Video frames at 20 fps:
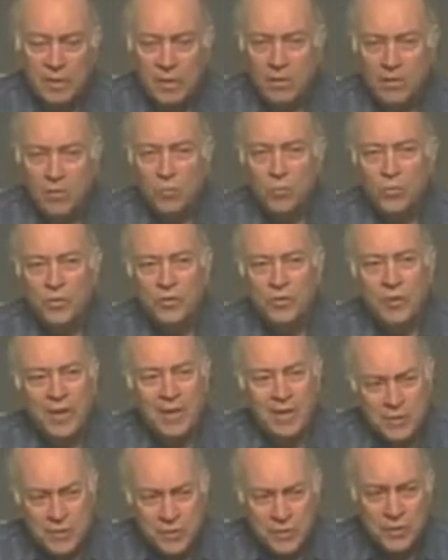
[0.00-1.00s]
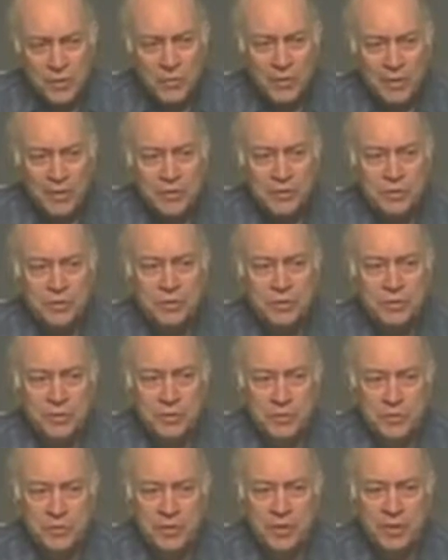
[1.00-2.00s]
when you ask a question in
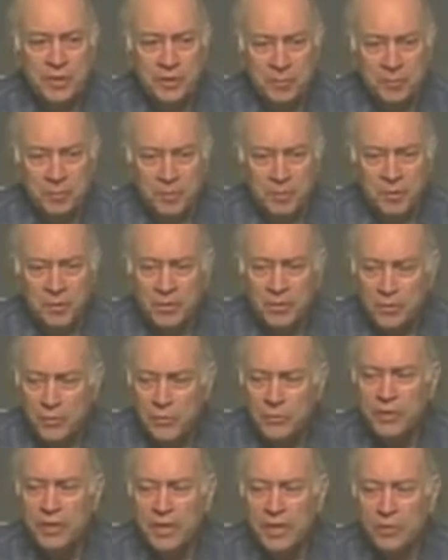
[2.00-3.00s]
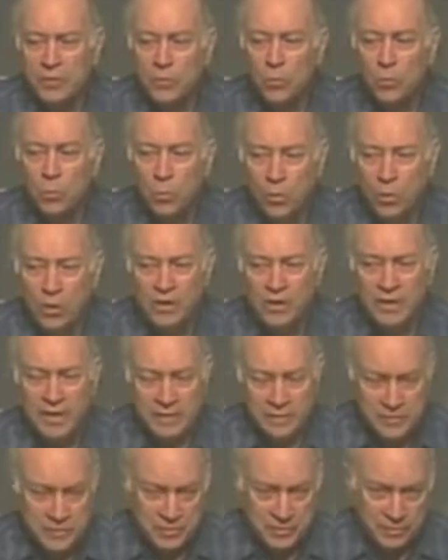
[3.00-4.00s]
Scheme, you get one
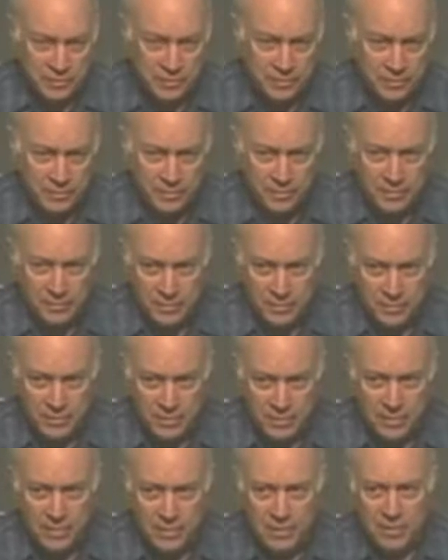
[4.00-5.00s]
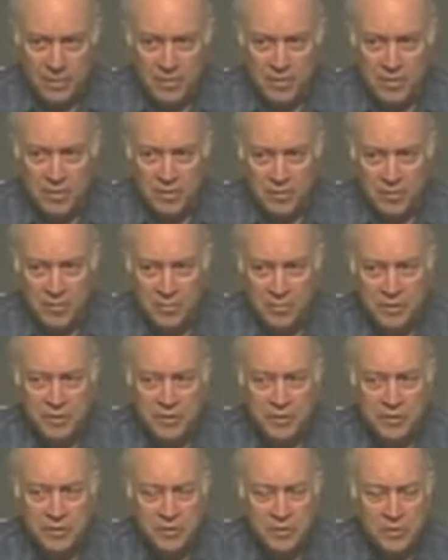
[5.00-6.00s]
answer,
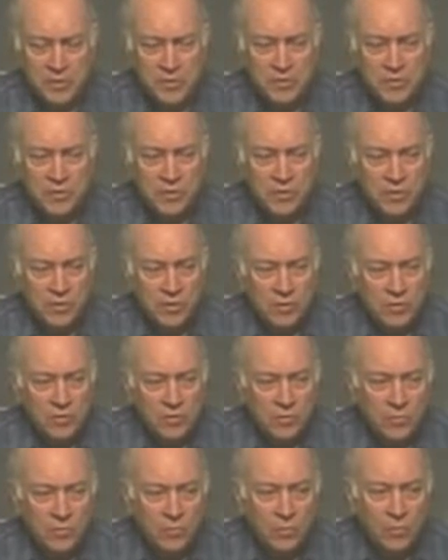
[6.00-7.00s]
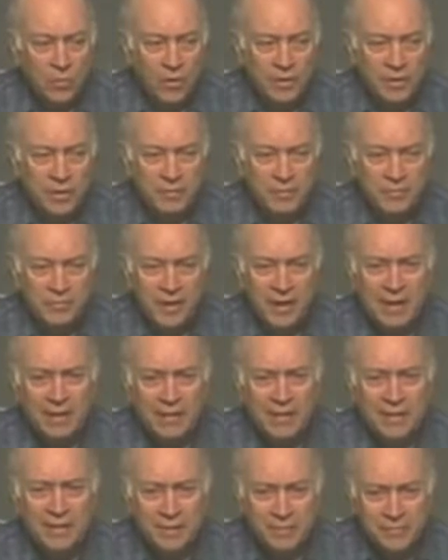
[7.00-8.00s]
because what eval
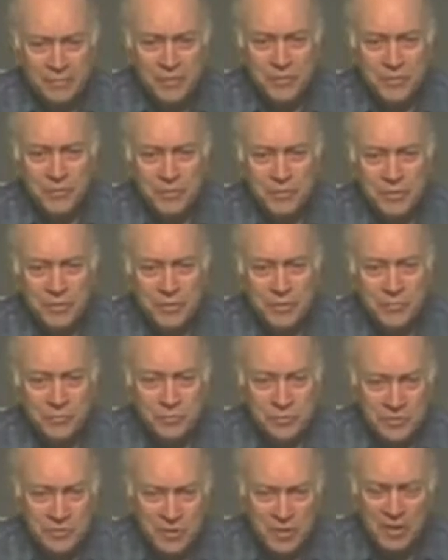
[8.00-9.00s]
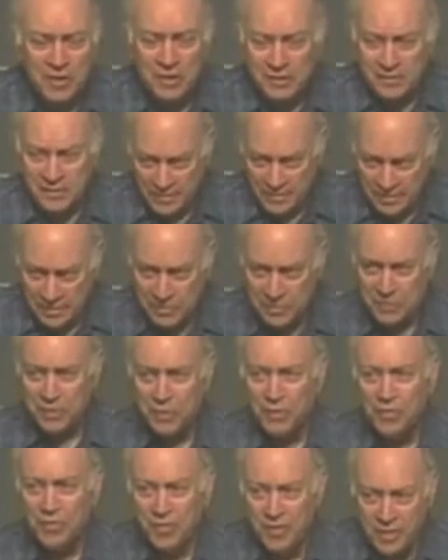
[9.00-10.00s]
gives you as its result is
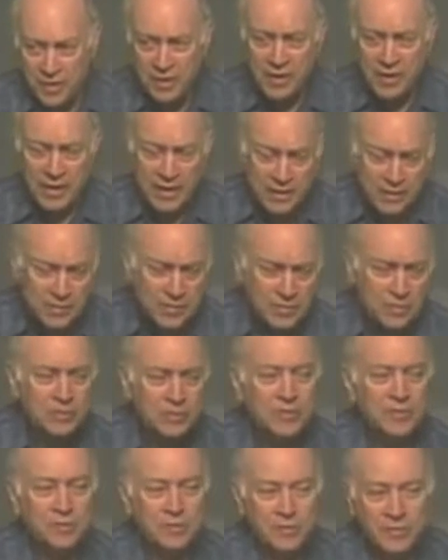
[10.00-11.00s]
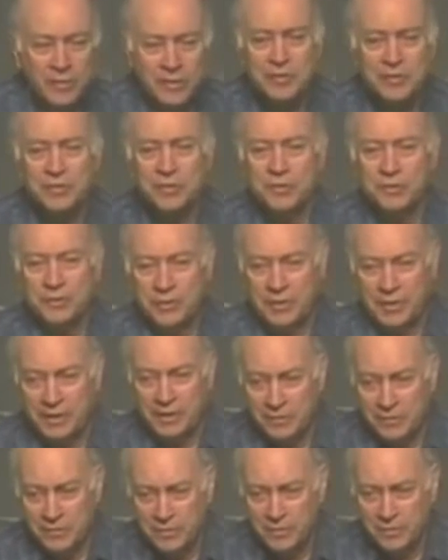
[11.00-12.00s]
the answer to the question you
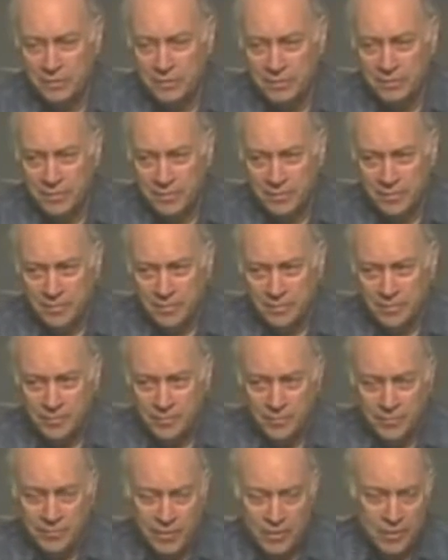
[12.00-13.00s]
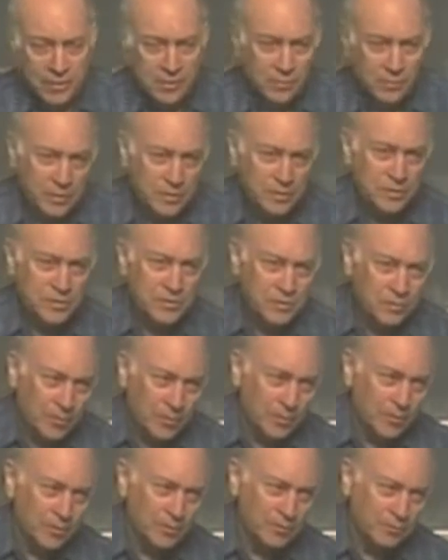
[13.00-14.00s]
asked. You know, what's the square root of